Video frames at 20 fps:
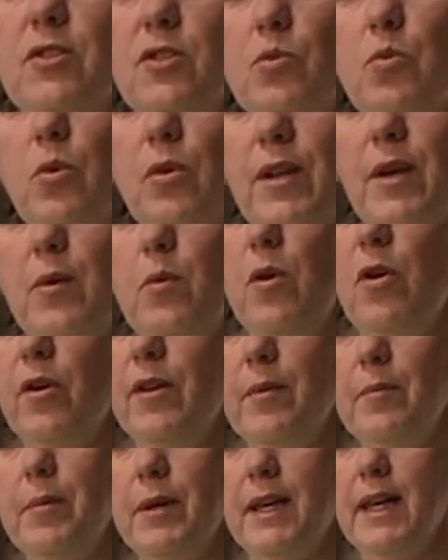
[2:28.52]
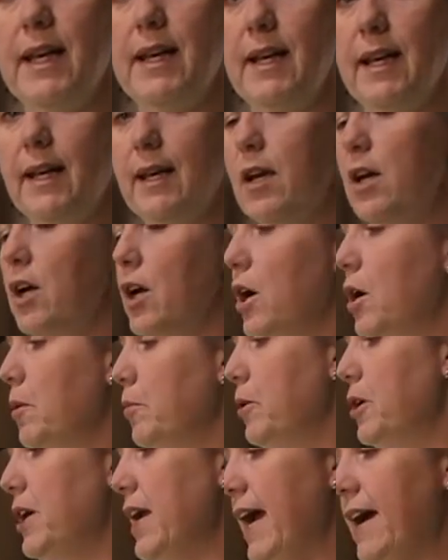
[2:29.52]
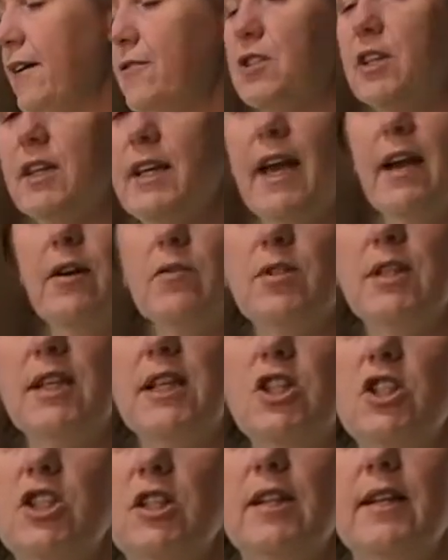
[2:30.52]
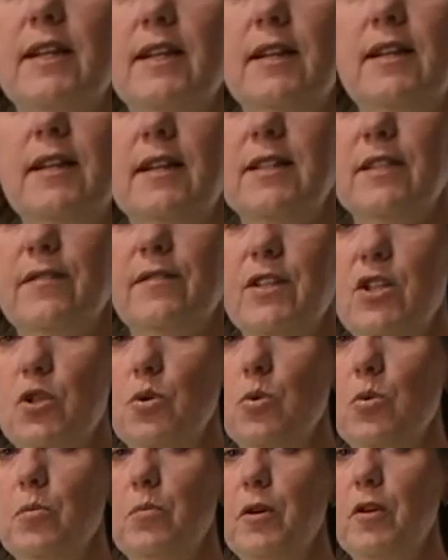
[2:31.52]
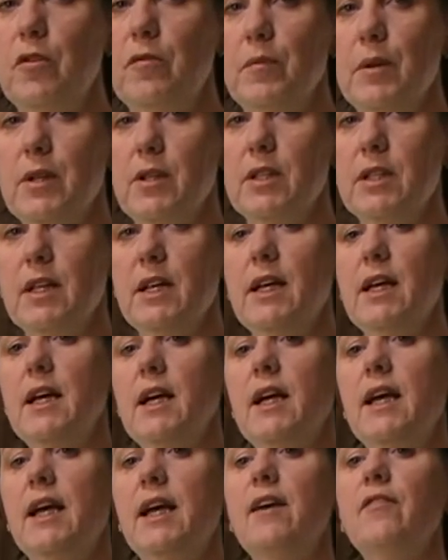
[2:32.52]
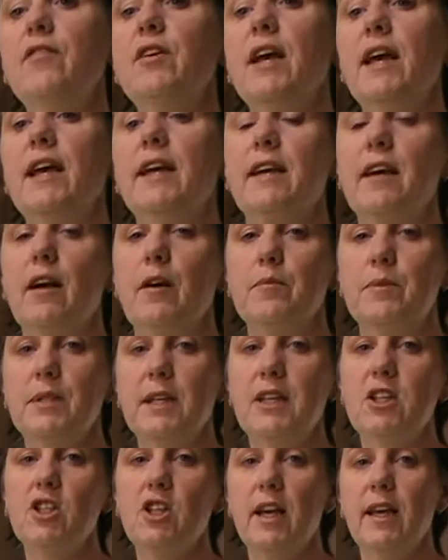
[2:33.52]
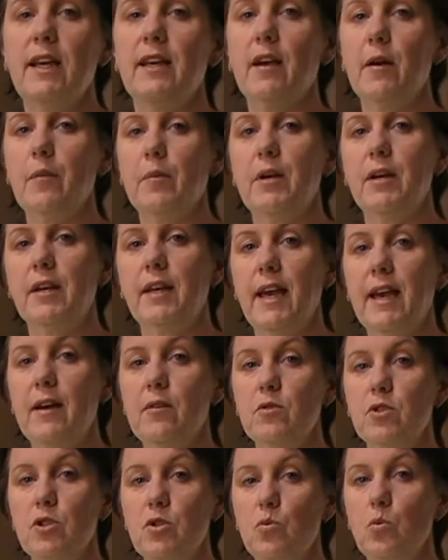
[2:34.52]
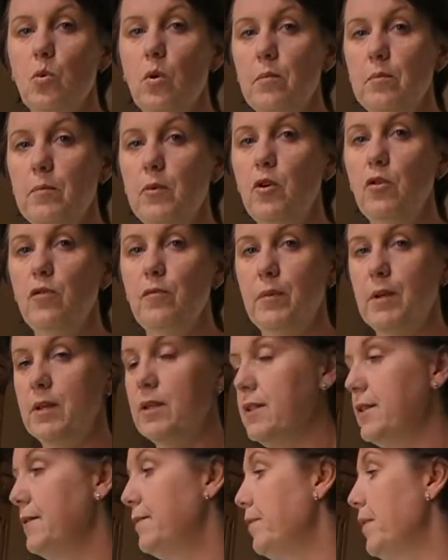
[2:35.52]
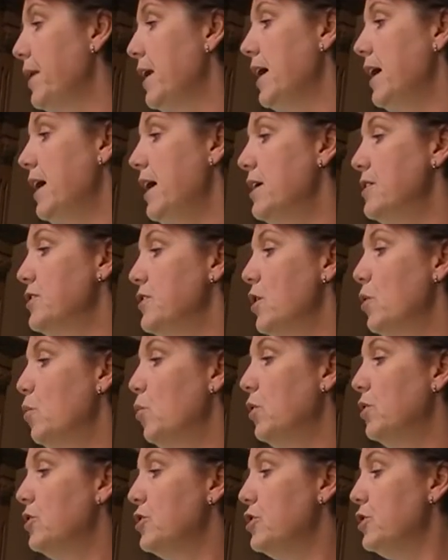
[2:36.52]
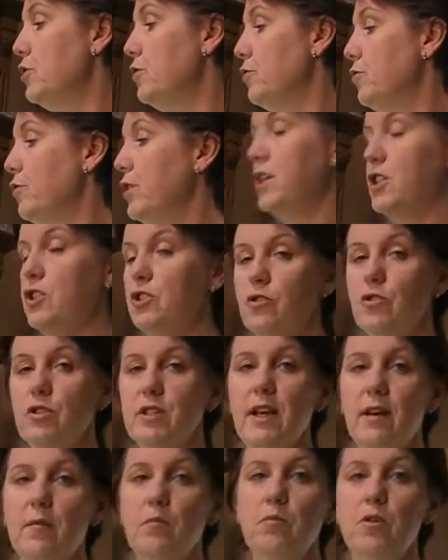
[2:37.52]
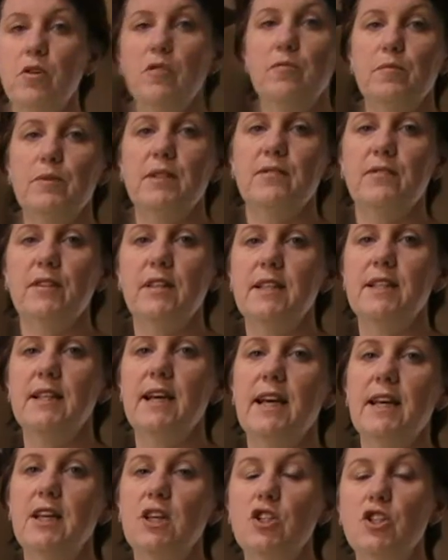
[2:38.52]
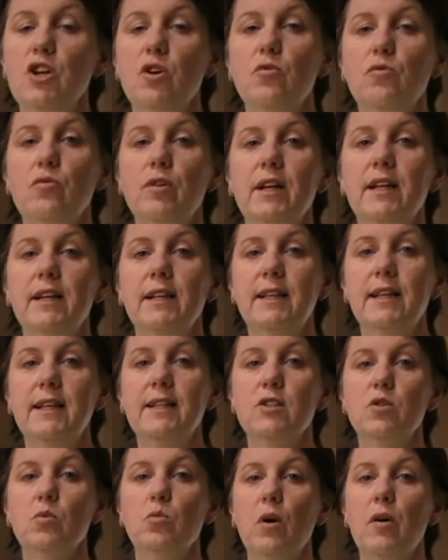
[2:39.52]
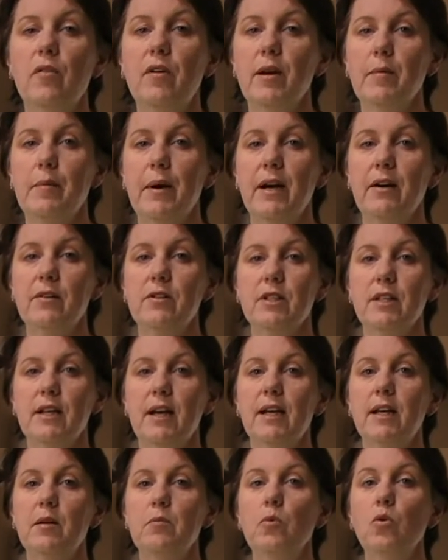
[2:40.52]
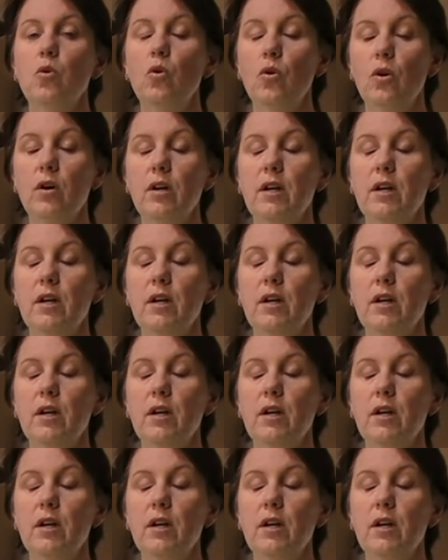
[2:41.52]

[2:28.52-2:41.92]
to what they were at the beginning, but you have to count each little individual movement. Even hiccups, each hiccup can count as one movement. And so once you've reached your 10 movements for the day, you don't really need to worry about it anymore.